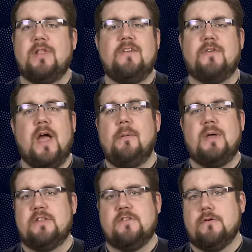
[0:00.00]
leave
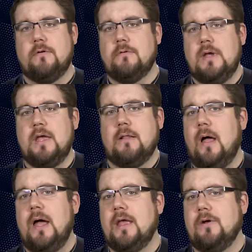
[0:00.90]
comments or hit
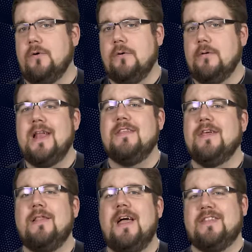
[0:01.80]
like or
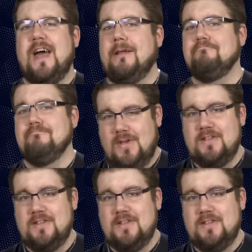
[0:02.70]
anything like that.